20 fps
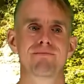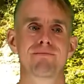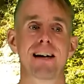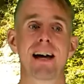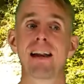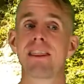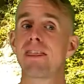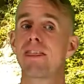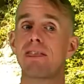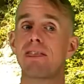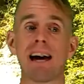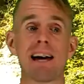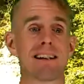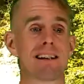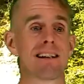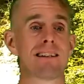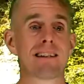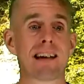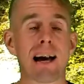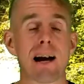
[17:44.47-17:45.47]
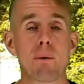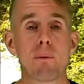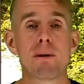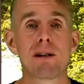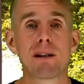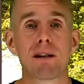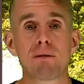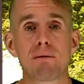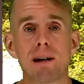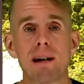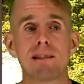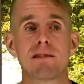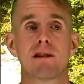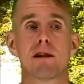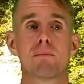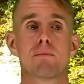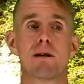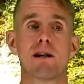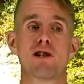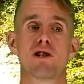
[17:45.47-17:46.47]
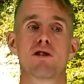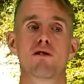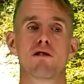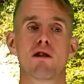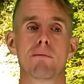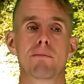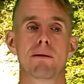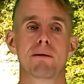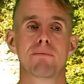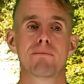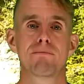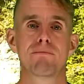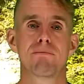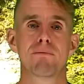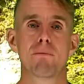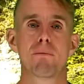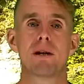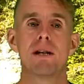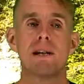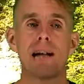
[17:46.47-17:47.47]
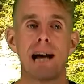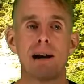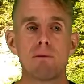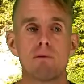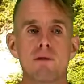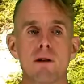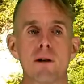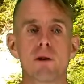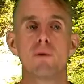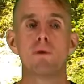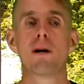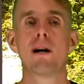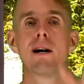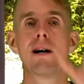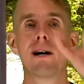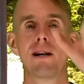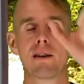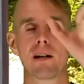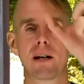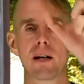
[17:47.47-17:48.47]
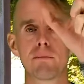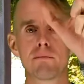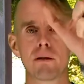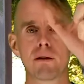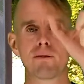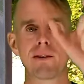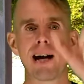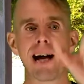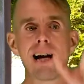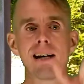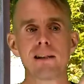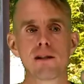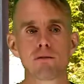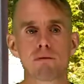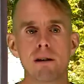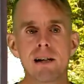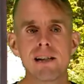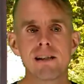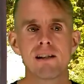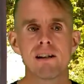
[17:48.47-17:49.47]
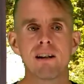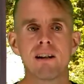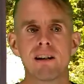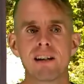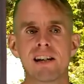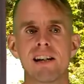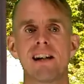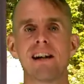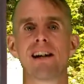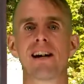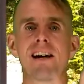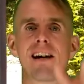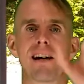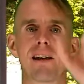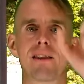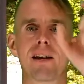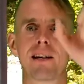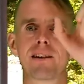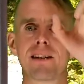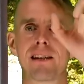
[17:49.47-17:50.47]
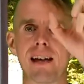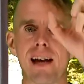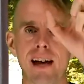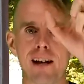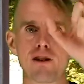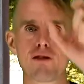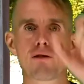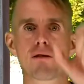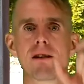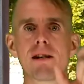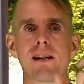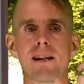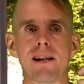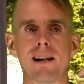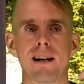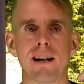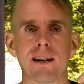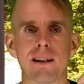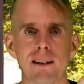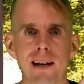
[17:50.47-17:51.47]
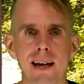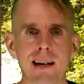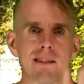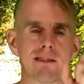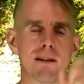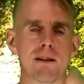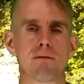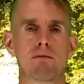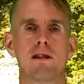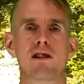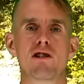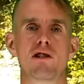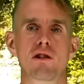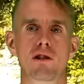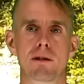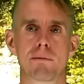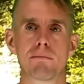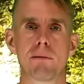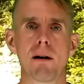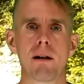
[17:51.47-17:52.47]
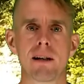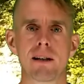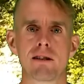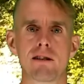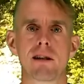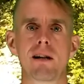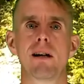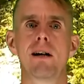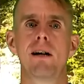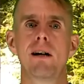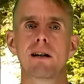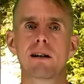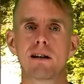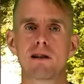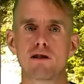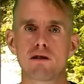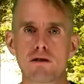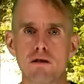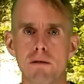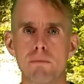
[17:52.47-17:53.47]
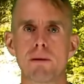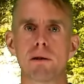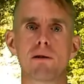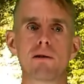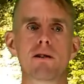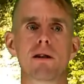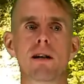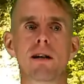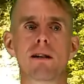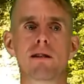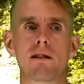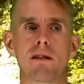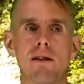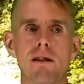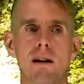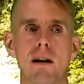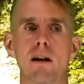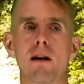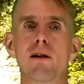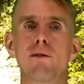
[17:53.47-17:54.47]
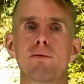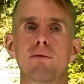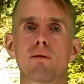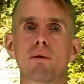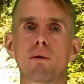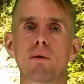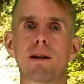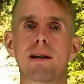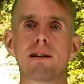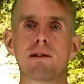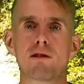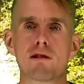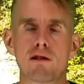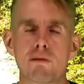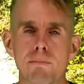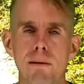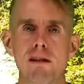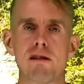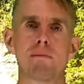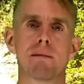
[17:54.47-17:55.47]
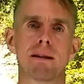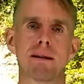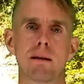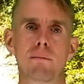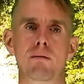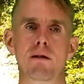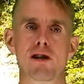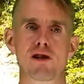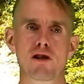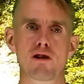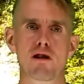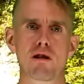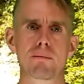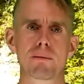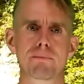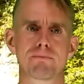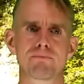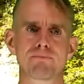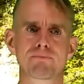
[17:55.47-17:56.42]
And that is how we correct our pressure drop. We now know the number of added radii that the entry and exit regions combined contribute to the overall experimental pressure drop.